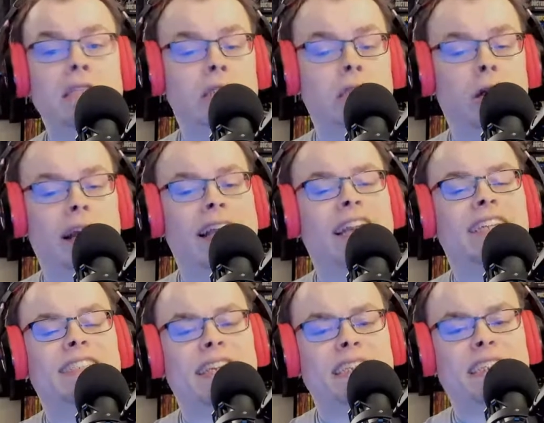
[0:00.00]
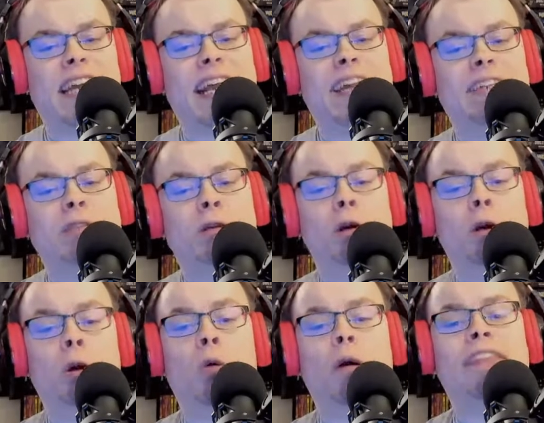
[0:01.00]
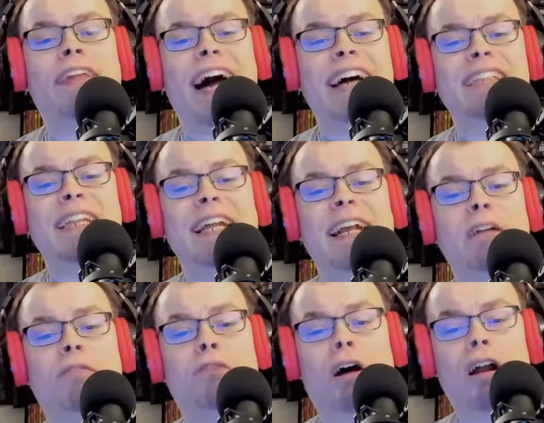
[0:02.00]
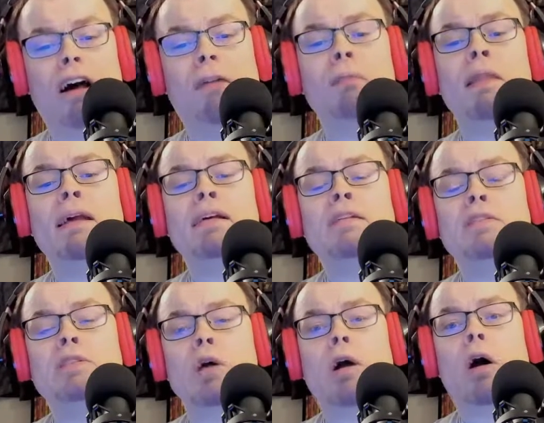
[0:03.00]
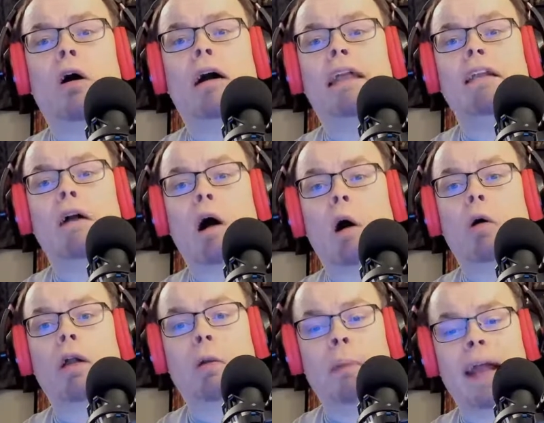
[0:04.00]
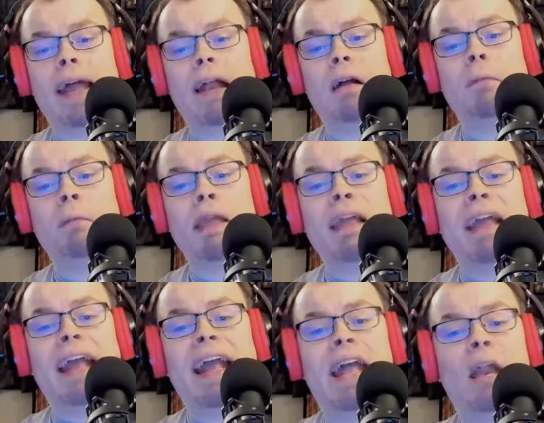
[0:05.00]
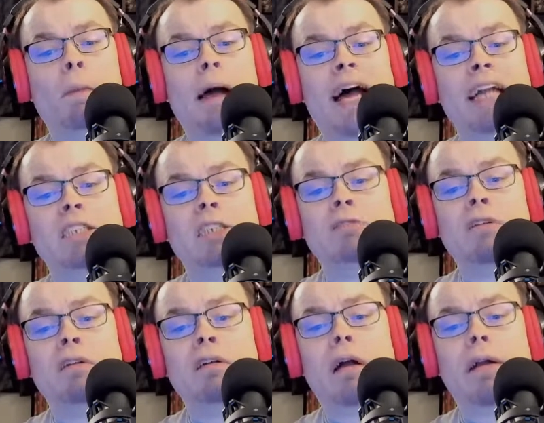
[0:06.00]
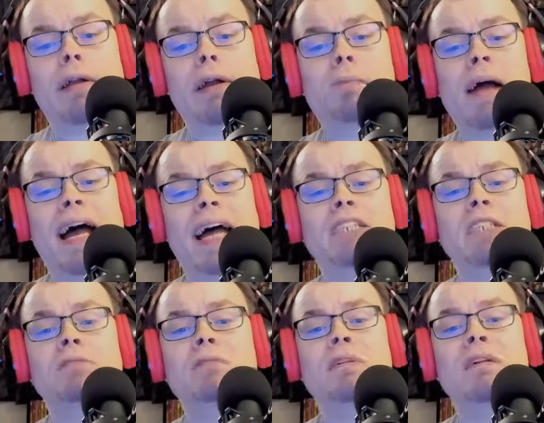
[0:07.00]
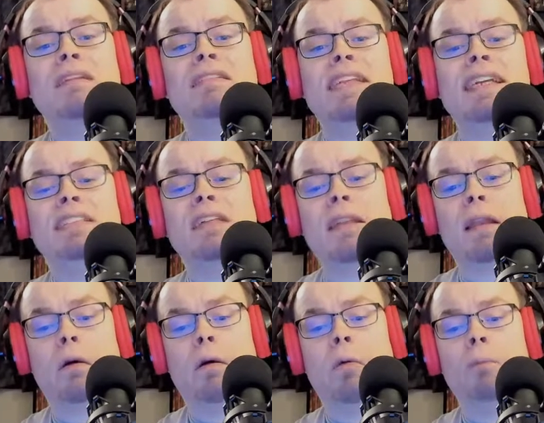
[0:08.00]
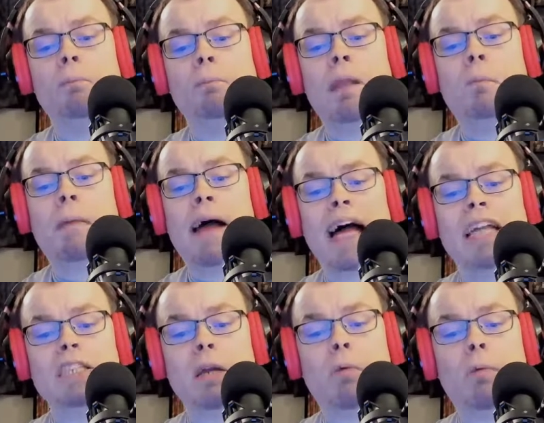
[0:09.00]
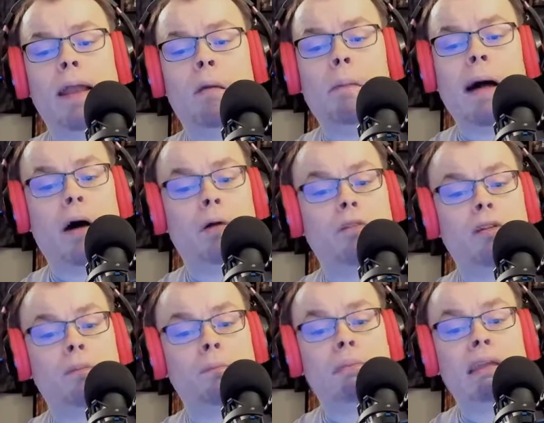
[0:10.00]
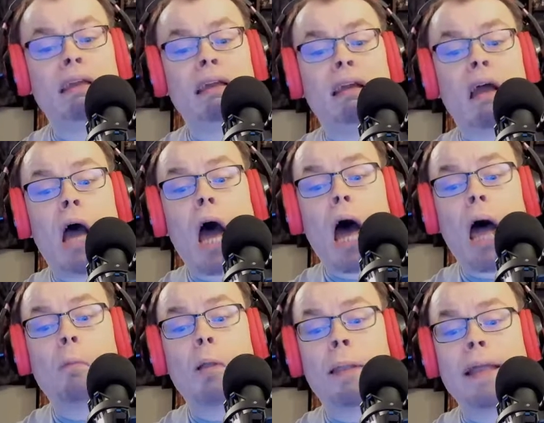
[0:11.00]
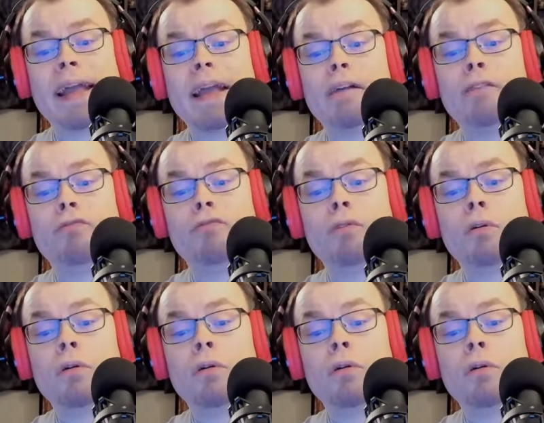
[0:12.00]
during this exchange with Cassidy, Guevara took on Colt Cabana in a match. Good match, decent little match. It went about, I believe,